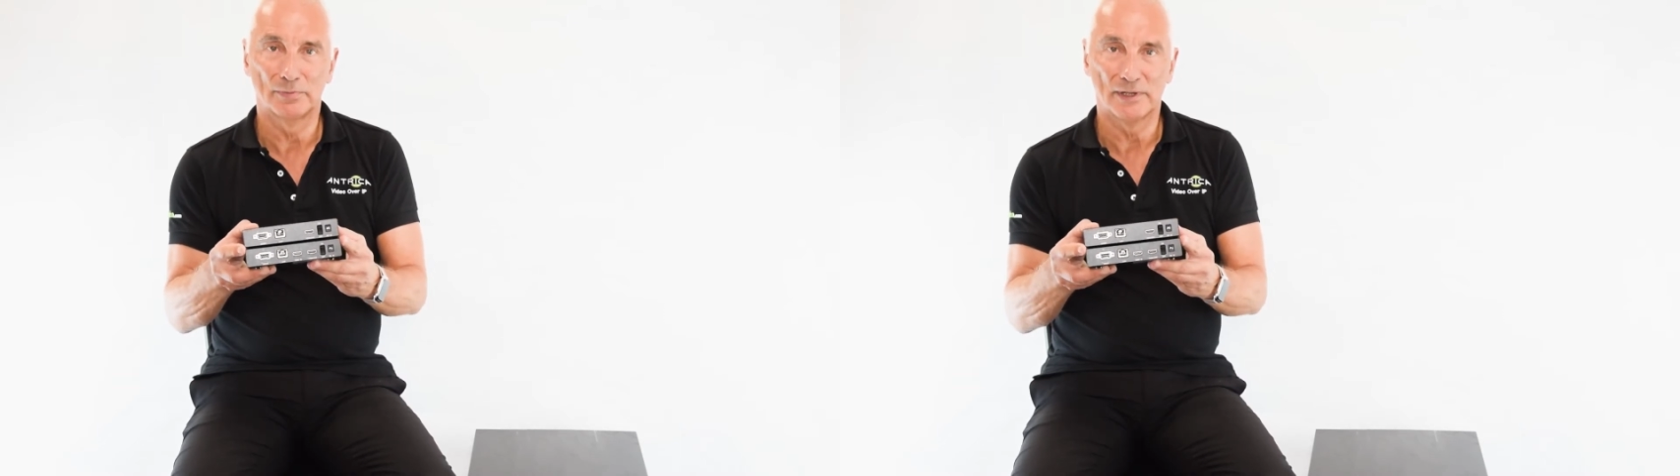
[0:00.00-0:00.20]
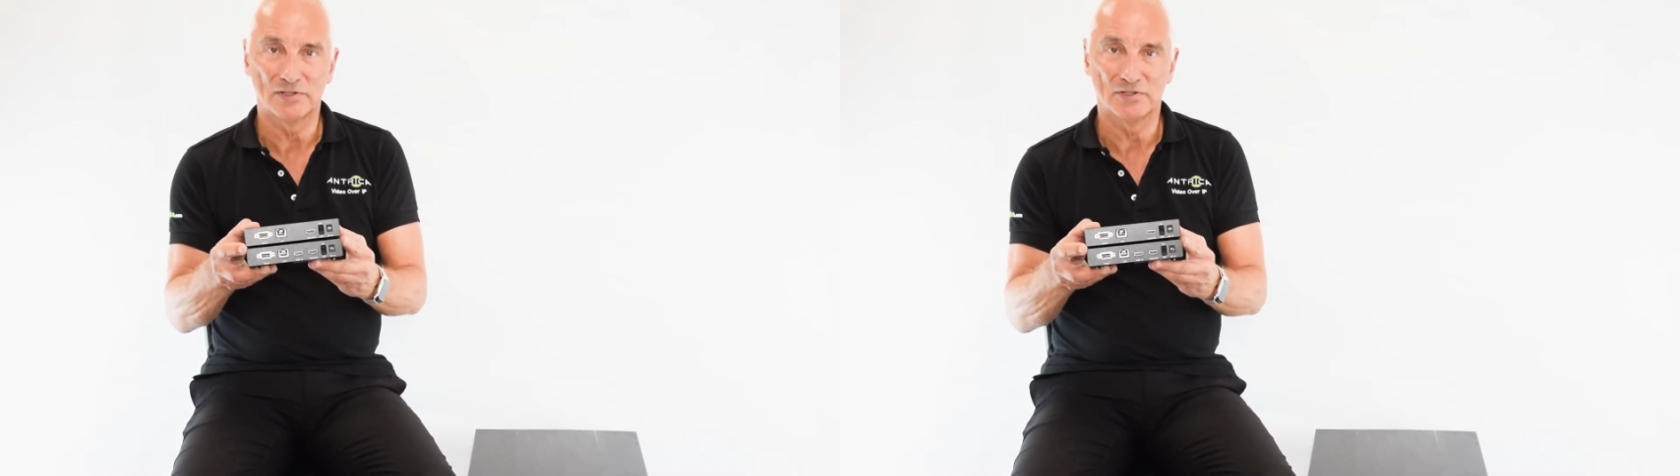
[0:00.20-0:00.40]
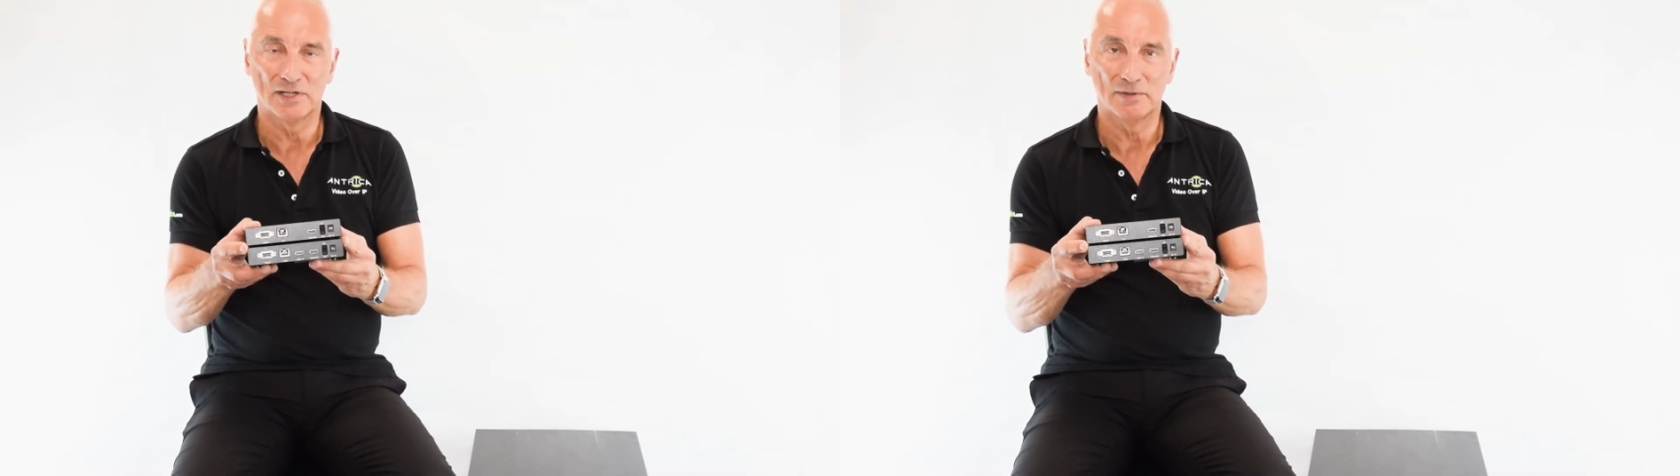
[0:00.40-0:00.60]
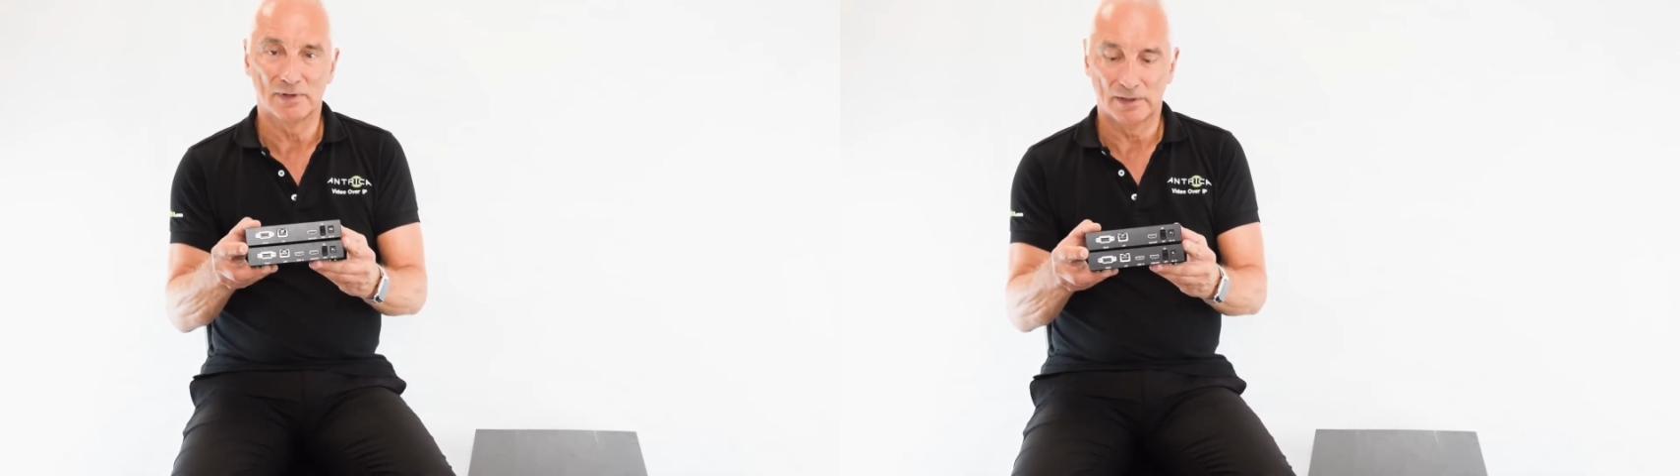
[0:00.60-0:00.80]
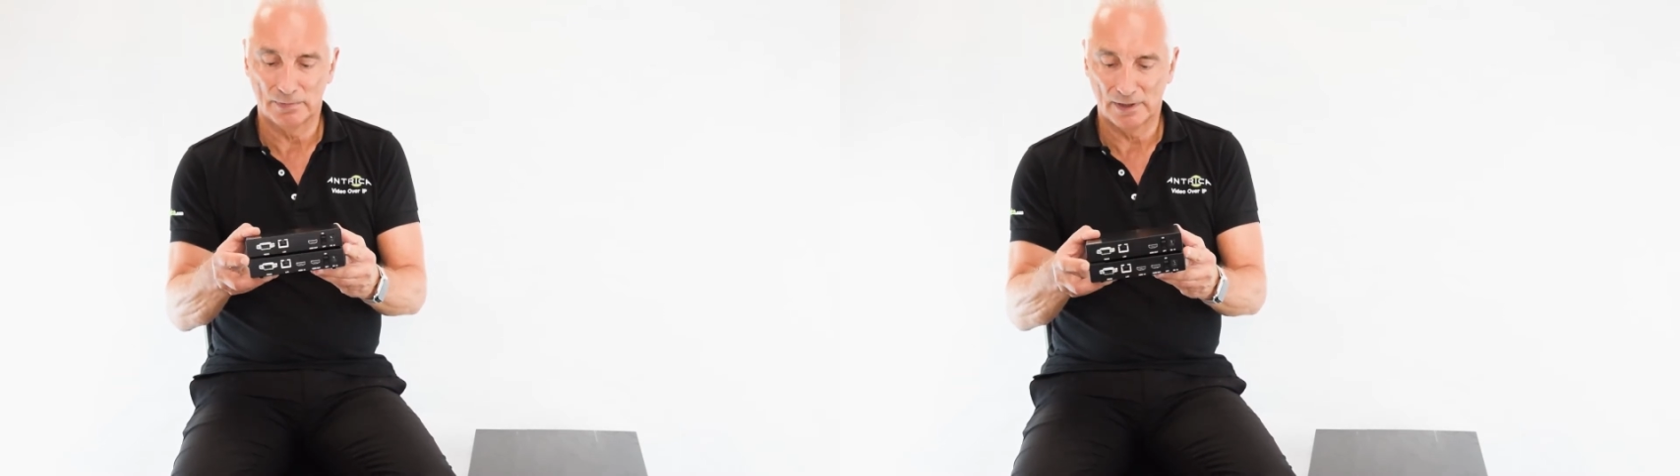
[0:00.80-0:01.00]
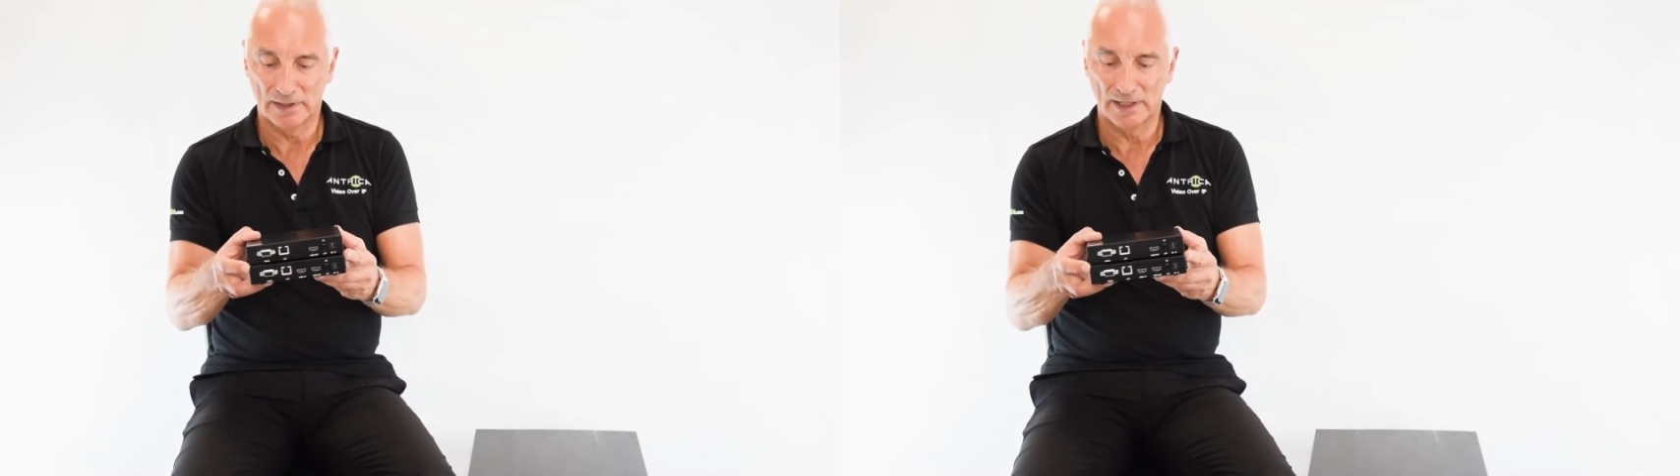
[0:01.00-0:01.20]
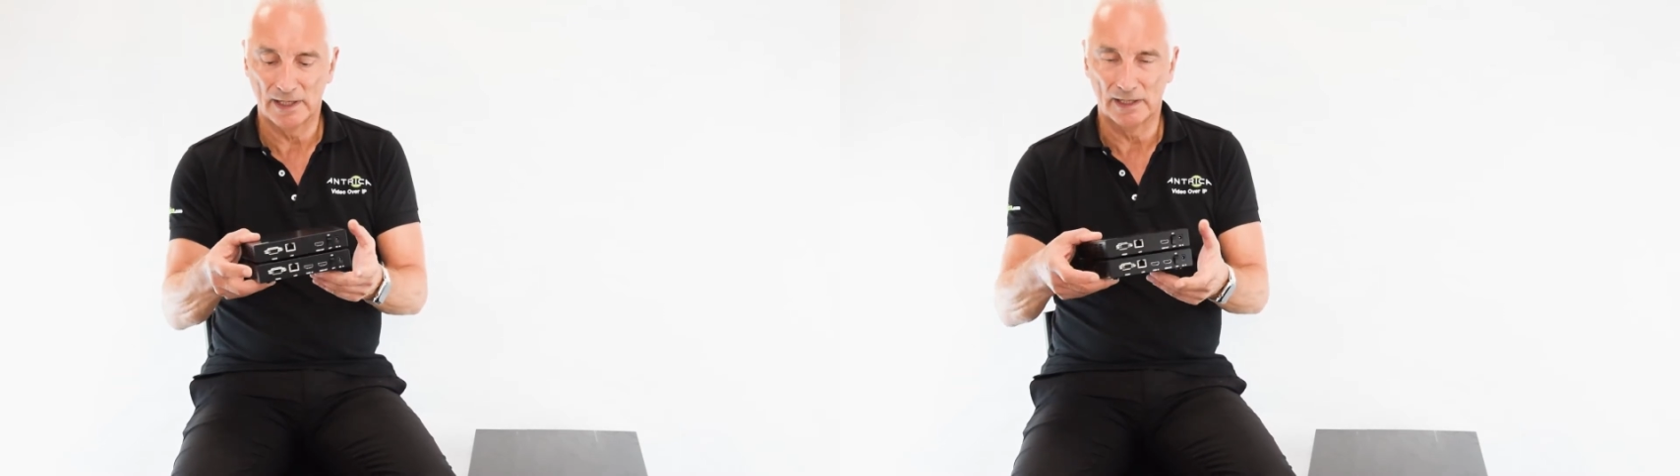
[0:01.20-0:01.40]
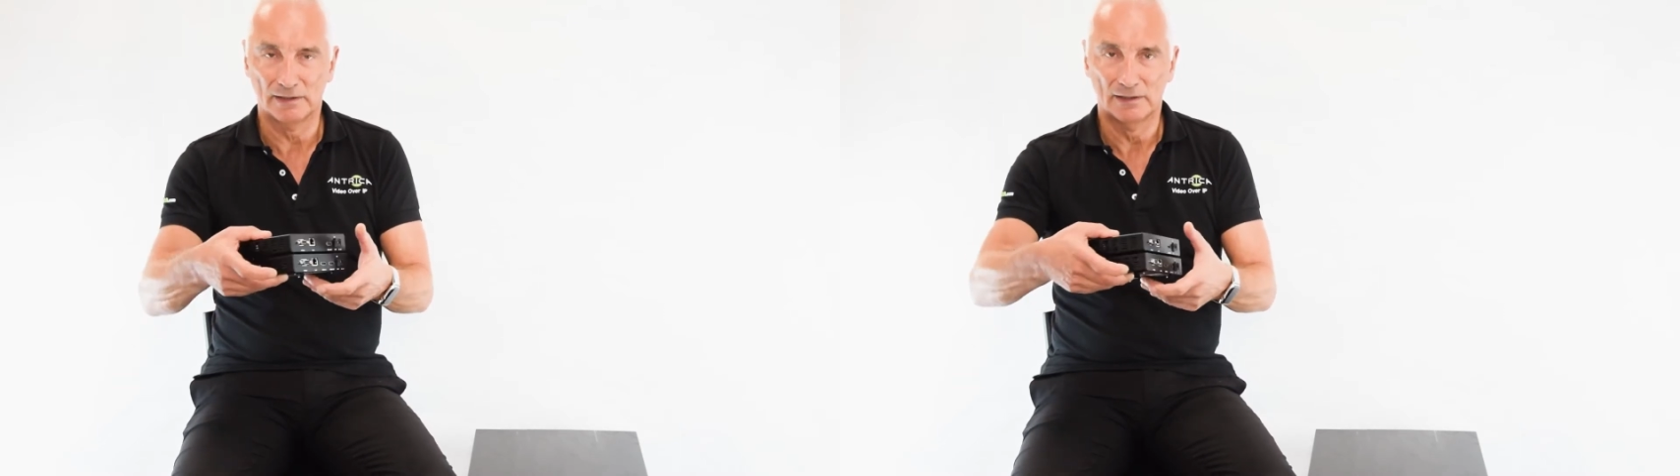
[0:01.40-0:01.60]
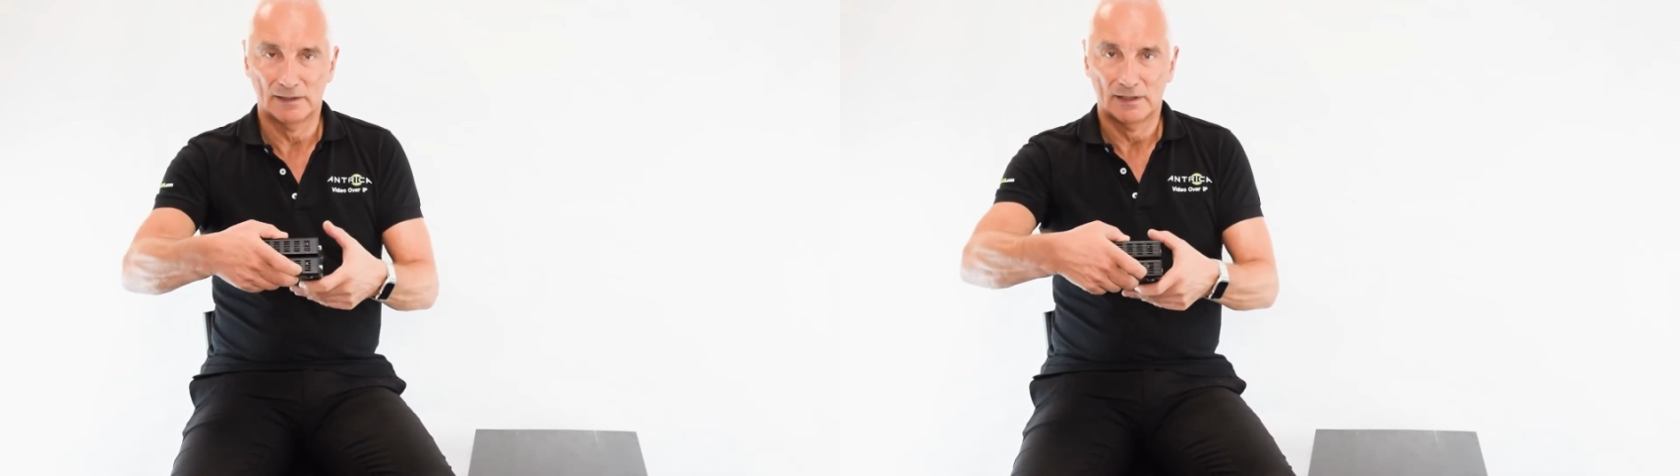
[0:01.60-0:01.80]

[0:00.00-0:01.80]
PC by plugging in